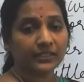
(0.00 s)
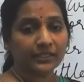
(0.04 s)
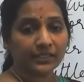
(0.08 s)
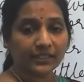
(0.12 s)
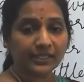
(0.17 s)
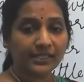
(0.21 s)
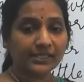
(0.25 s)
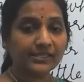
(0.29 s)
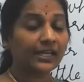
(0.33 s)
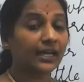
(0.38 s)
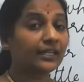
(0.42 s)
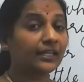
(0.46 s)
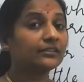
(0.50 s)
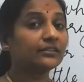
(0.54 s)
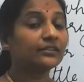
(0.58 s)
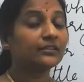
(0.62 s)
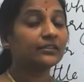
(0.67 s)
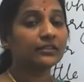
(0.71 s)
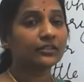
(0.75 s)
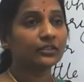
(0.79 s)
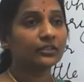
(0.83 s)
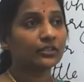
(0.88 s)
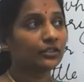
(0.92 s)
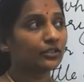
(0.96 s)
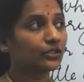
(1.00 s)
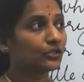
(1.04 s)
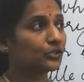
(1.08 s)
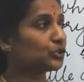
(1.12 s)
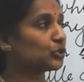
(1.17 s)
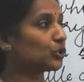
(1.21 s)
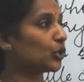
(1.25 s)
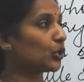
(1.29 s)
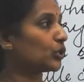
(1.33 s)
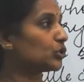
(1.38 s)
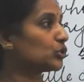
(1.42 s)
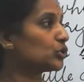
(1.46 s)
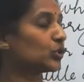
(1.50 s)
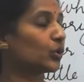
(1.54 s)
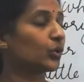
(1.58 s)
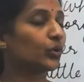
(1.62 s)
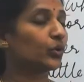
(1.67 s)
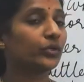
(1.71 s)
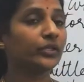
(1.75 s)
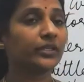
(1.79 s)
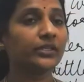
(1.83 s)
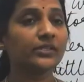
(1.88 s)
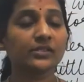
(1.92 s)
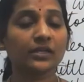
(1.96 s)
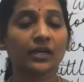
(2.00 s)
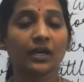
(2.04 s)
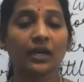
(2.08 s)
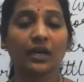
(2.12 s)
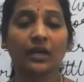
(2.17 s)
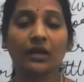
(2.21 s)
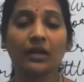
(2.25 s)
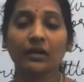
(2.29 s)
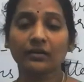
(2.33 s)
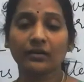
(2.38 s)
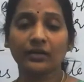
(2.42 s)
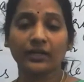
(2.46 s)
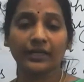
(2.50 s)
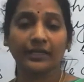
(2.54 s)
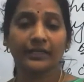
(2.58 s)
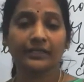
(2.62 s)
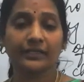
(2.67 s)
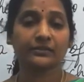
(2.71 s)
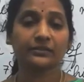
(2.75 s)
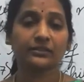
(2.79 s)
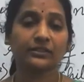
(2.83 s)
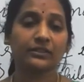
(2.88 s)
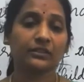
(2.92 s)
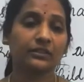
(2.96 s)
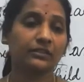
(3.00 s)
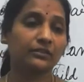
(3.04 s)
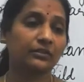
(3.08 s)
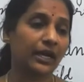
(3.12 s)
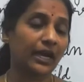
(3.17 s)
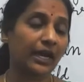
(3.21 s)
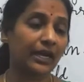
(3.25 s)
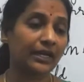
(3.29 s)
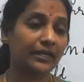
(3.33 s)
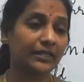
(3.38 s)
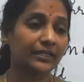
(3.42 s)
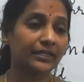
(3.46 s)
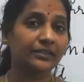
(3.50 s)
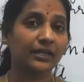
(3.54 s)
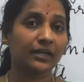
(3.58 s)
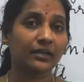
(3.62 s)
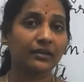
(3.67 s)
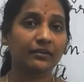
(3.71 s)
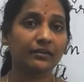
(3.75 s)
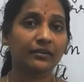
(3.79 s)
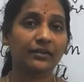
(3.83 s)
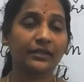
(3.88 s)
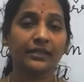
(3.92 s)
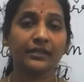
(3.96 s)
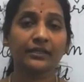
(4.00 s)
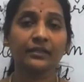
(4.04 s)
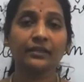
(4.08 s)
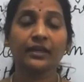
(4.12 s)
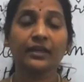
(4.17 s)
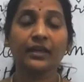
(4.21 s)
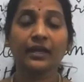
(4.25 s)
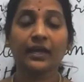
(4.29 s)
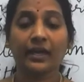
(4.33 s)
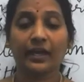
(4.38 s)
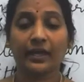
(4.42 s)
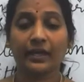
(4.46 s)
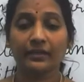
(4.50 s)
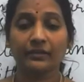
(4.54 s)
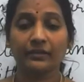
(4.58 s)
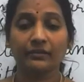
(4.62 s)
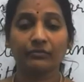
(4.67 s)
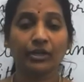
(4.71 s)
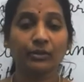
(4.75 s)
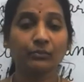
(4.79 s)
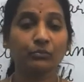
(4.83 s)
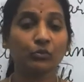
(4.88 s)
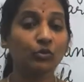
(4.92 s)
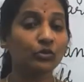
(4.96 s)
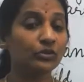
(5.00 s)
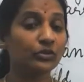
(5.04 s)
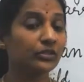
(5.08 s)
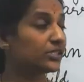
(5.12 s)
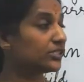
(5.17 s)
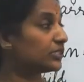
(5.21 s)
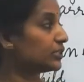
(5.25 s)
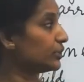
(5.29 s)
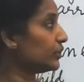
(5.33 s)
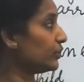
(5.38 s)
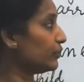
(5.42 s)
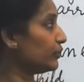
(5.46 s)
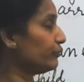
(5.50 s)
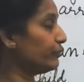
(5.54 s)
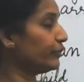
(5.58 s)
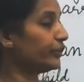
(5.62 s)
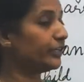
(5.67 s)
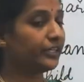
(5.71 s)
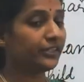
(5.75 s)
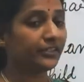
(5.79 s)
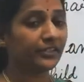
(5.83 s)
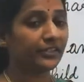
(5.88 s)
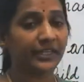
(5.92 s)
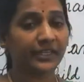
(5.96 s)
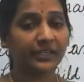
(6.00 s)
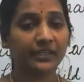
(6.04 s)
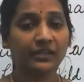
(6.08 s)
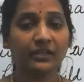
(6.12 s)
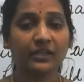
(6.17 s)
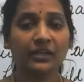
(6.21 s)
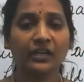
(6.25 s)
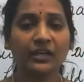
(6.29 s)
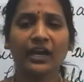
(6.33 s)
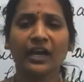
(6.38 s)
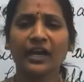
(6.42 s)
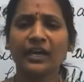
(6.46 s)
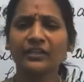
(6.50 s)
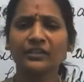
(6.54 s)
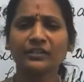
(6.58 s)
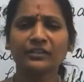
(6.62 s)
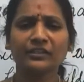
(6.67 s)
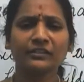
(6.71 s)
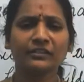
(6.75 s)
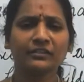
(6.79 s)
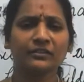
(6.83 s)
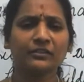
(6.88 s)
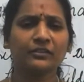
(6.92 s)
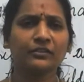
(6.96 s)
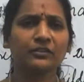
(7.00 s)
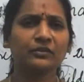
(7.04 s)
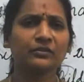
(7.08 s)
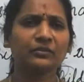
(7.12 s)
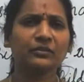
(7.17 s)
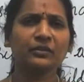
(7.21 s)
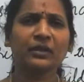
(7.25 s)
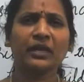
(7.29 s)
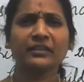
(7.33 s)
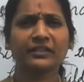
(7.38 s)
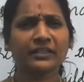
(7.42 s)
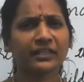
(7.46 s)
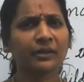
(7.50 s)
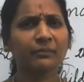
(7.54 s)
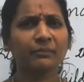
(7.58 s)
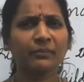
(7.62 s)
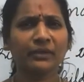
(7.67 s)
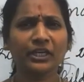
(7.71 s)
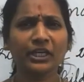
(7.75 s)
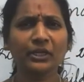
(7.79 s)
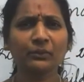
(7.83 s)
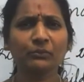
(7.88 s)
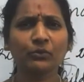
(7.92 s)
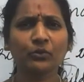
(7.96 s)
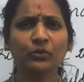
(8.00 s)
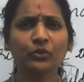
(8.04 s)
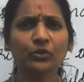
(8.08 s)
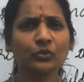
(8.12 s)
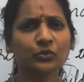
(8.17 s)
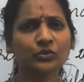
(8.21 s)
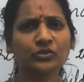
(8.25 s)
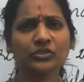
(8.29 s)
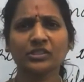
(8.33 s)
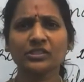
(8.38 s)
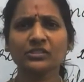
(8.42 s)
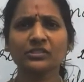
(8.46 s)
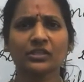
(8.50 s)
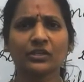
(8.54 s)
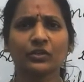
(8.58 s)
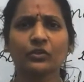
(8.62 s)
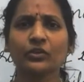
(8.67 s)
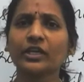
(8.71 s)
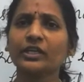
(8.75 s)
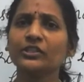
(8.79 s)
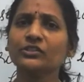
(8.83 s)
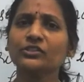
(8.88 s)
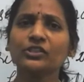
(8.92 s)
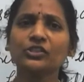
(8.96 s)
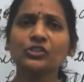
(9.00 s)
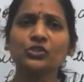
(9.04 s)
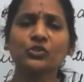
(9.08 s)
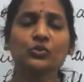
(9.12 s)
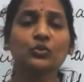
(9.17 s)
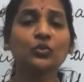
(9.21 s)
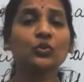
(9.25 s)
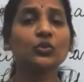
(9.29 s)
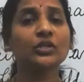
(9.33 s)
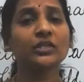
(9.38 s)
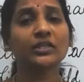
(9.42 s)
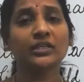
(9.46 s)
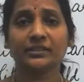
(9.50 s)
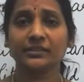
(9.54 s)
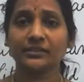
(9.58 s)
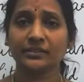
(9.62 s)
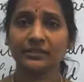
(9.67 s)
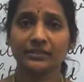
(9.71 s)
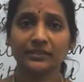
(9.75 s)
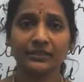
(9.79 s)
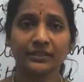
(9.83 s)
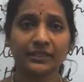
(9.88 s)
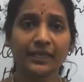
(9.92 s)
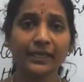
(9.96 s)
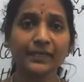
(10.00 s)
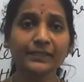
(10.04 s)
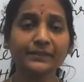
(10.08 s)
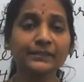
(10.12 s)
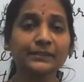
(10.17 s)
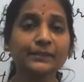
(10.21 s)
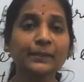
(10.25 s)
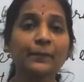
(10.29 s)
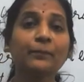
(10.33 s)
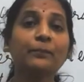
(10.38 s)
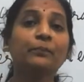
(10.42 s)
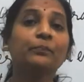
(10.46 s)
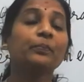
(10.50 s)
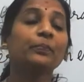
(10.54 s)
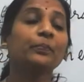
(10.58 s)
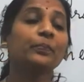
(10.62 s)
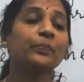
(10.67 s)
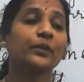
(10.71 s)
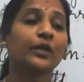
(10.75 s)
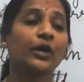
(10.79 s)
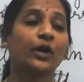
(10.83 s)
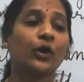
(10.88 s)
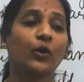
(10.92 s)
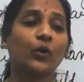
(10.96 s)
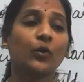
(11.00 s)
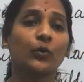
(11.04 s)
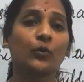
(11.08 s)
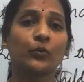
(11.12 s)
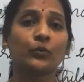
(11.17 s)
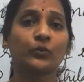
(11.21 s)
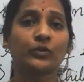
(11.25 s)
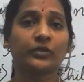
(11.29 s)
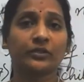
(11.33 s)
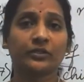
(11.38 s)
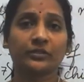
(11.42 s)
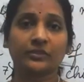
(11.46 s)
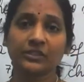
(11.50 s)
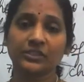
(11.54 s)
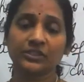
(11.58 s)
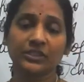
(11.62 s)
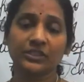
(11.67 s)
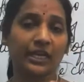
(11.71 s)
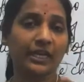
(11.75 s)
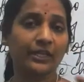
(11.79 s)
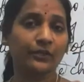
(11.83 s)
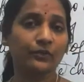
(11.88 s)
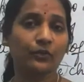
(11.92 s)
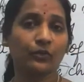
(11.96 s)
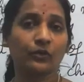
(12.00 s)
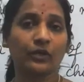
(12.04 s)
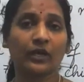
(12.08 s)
His other short stories are like The Ugly Duckling, and one more is The Fir Tree. And there are many more, you can just Google it. Yes? Now, shall I go?